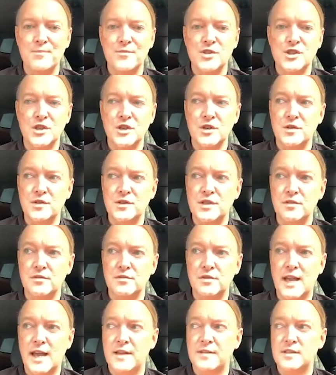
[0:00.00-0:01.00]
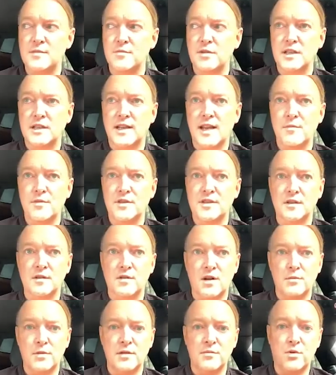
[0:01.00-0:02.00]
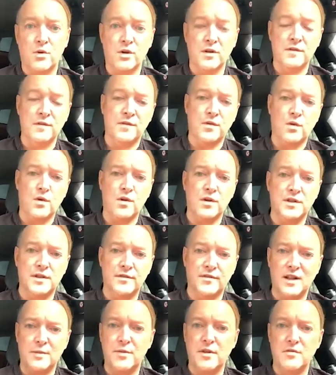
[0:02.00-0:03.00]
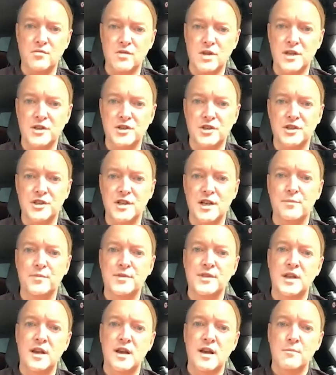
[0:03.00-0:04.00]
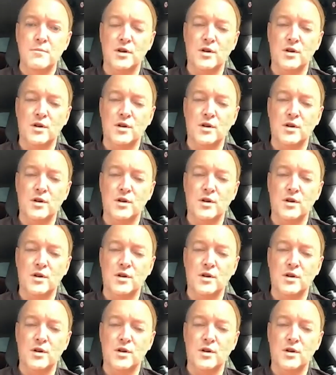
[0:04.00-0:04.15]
So GAN simulated gaming is incredibly important for developing the relationships,